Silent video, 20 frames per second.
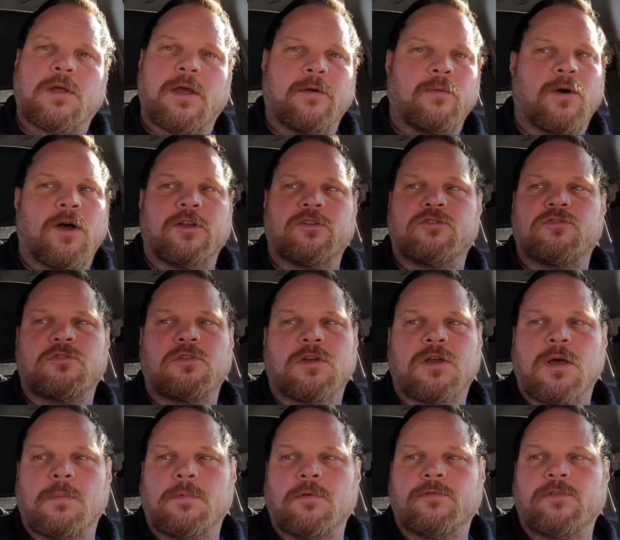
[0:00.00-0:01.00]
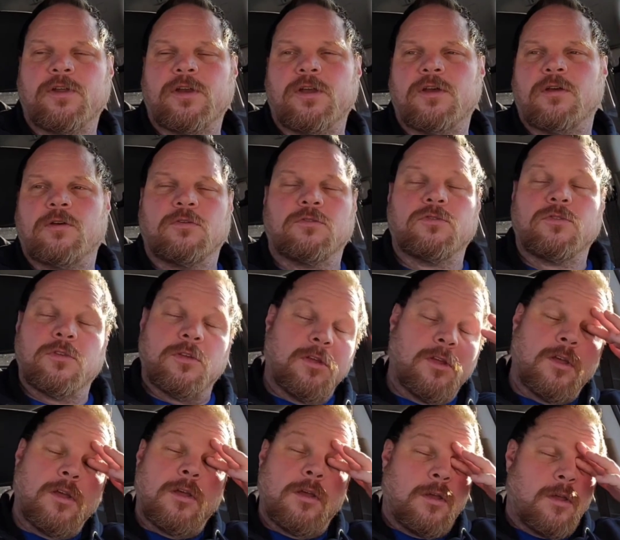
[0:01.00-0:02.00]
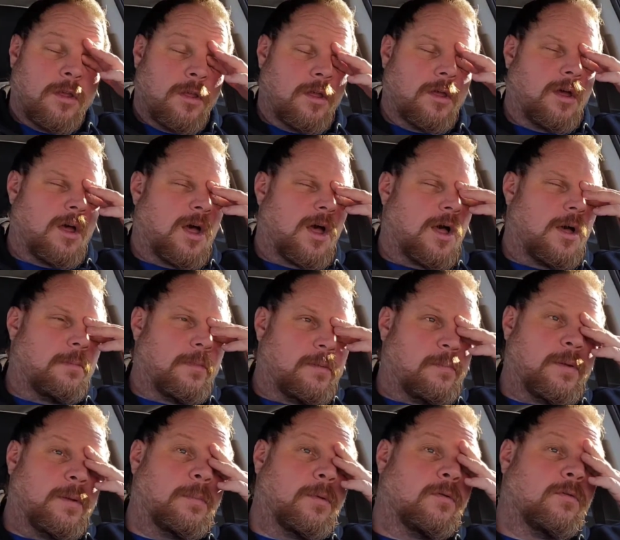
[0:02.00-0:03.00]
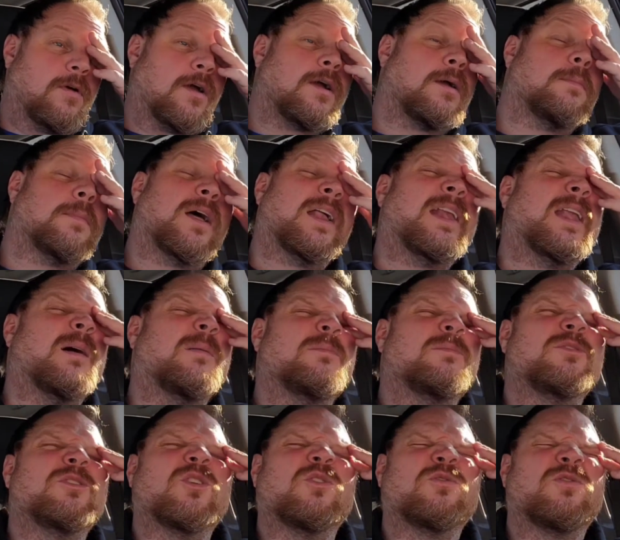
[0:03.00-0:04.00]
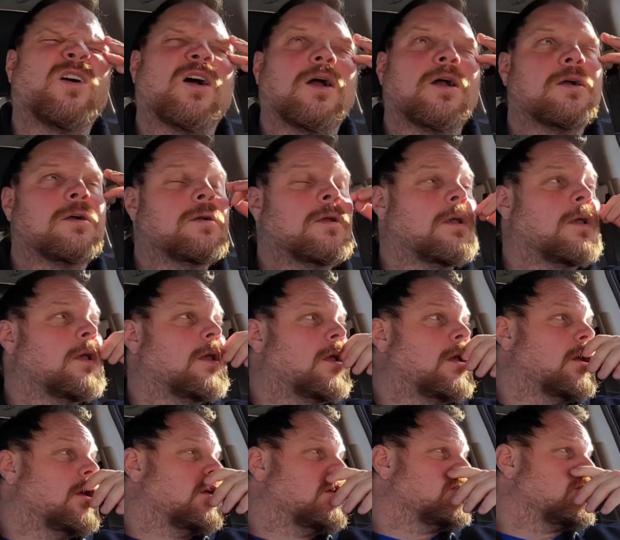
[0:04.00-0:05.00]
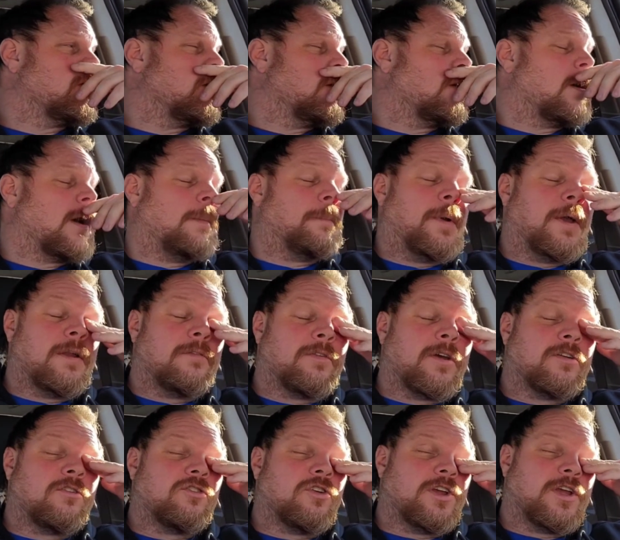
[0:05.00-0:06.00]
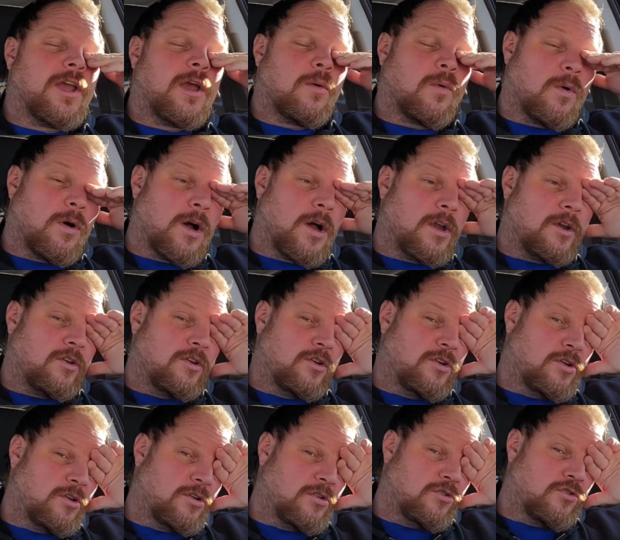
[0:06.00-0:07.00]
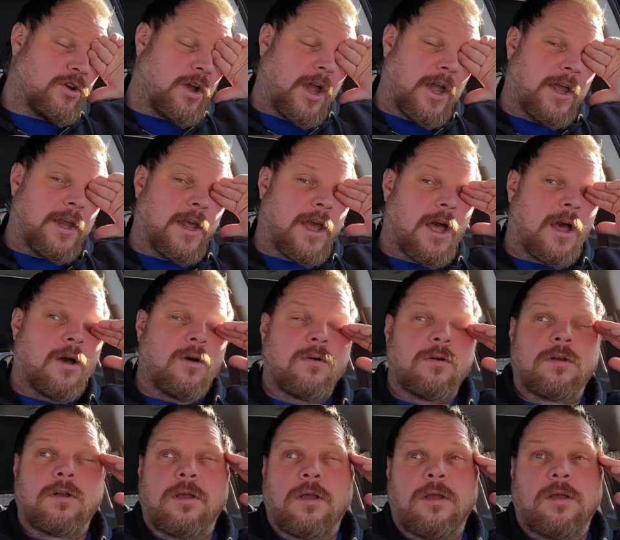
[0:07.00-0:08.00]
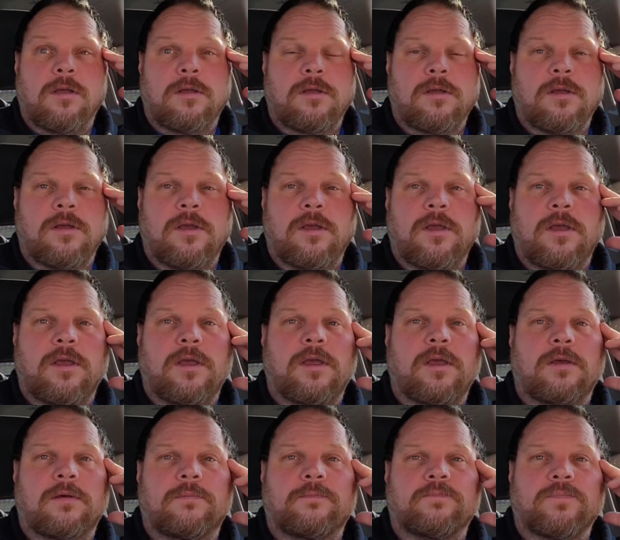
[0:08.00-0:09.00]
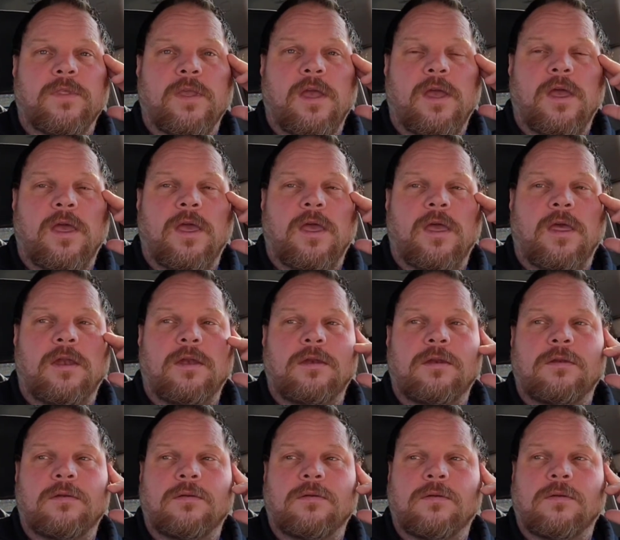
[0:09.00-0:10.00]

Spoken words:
I watched a couple videos, and people recommend them so far. So I might eventually get one, try it out, and